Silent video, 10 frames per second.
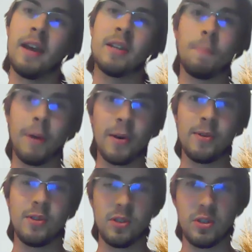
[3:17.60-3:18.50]
as
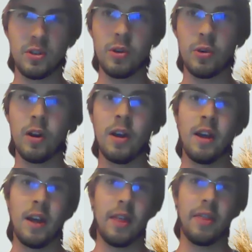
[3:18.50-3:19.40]
opposed to
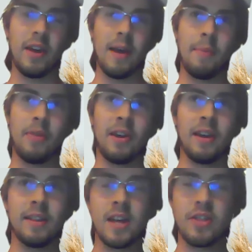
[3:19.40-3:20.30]
them
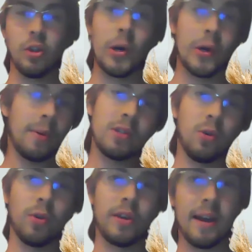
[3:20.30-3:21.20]
thinking that the logo is
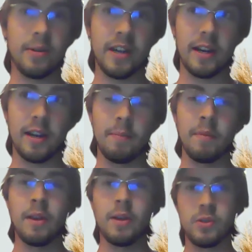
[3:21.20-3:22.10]
old and outdated.
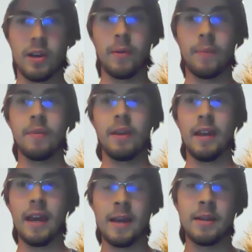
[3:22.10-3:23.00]
So
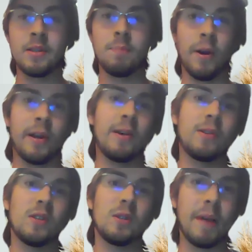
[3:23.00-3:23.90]
as
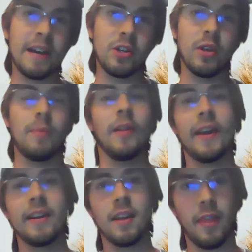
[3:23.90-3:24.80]
marketers especially, we
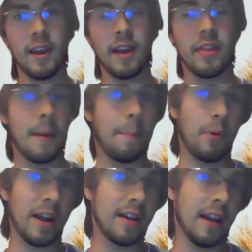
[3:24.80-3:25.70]
like to think that
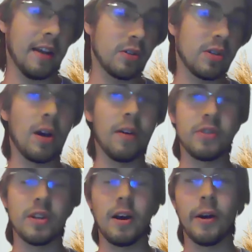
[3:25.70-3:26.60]
branding
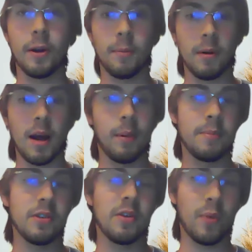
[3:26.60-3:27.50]
solves all your
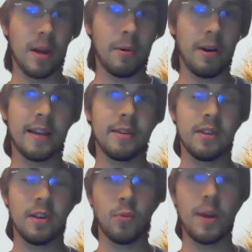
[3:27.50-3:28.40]
problems and
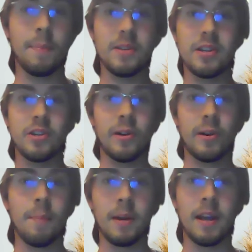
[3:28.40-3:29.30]
rebrands can reposition your
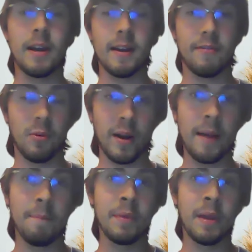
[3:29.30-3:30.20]
company in a different way.